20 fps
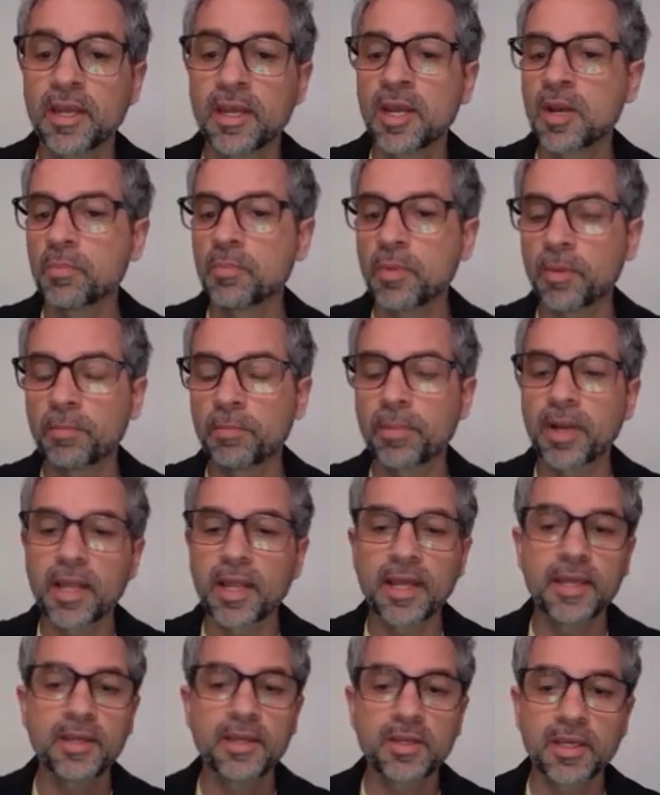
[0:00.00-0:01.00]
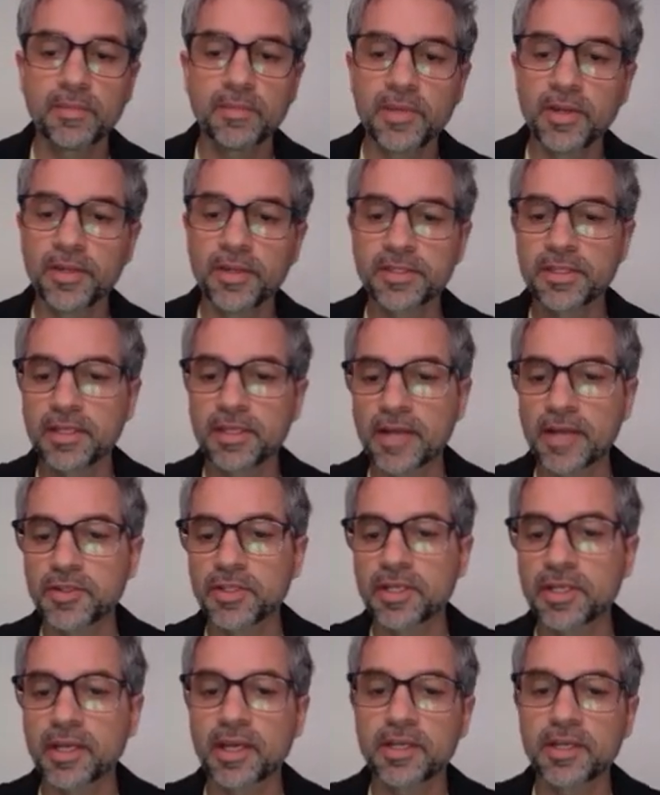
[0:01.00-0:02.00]
but play, community,
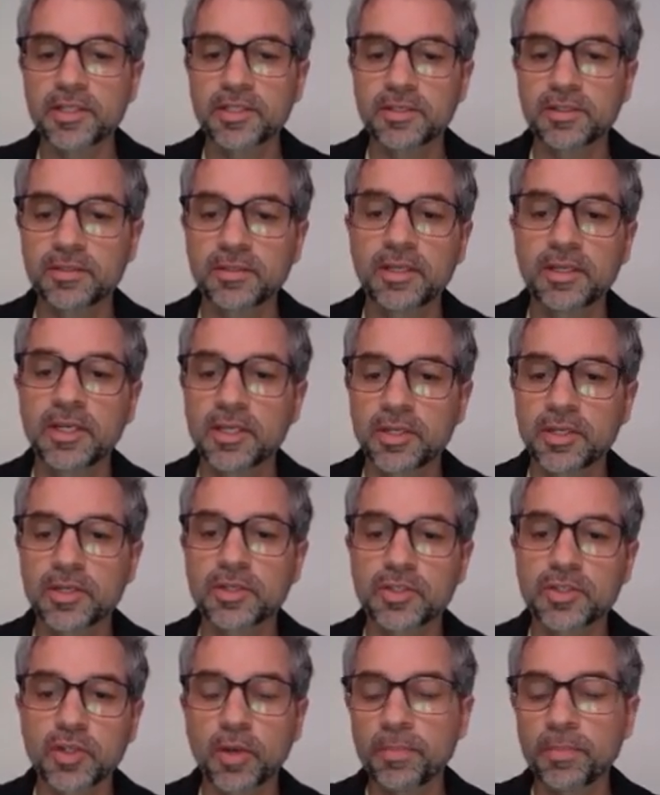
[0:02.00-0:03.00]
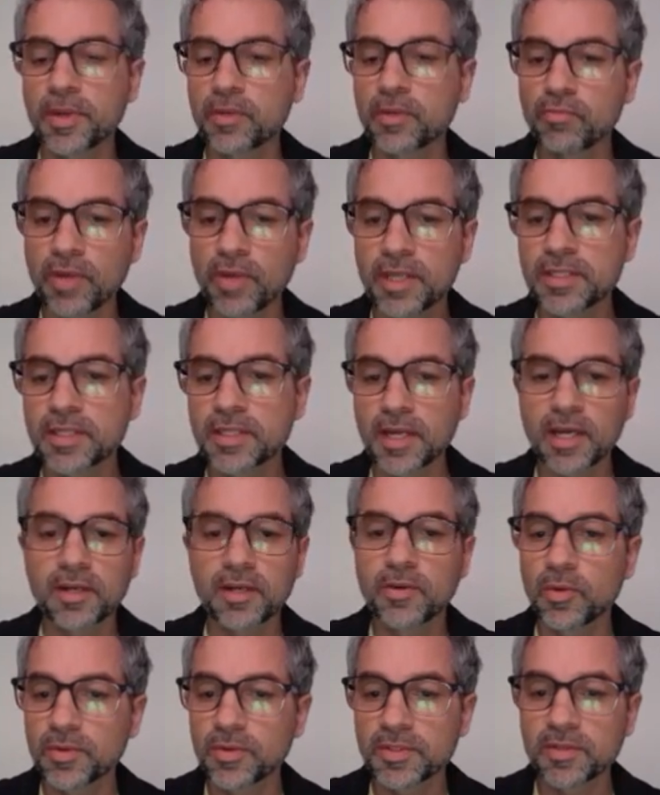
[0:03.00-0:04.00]
education, shopping, retail, and
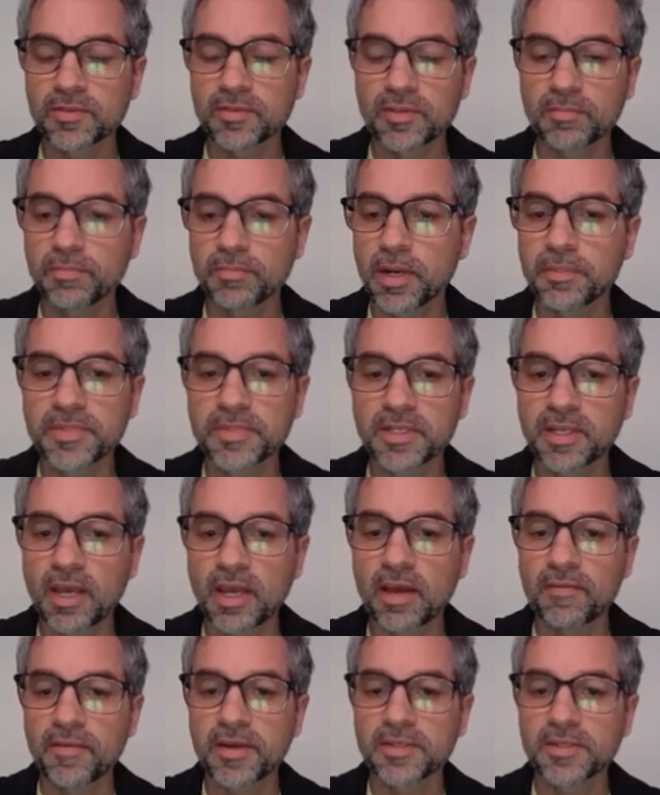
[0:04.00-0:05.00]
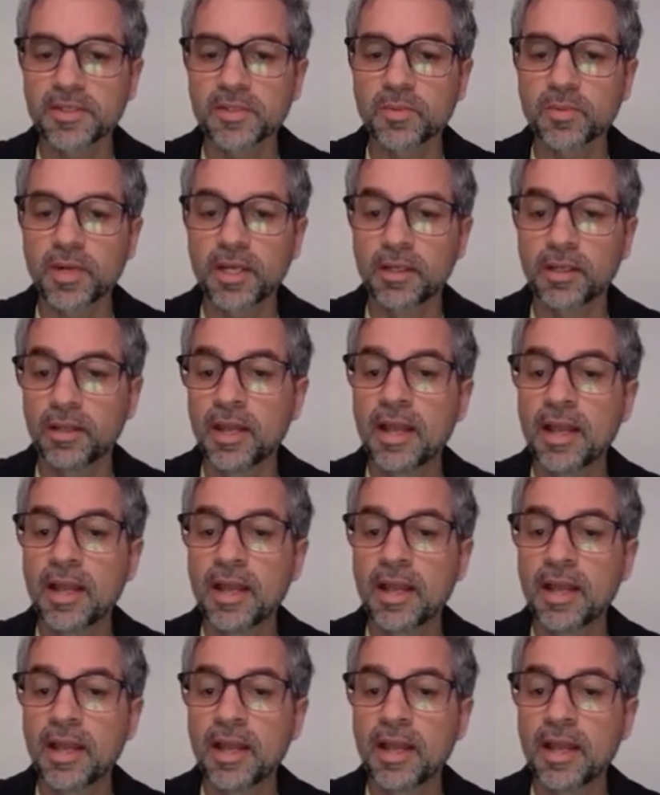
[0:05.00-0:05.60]
all sorts of pubs and cafes as well.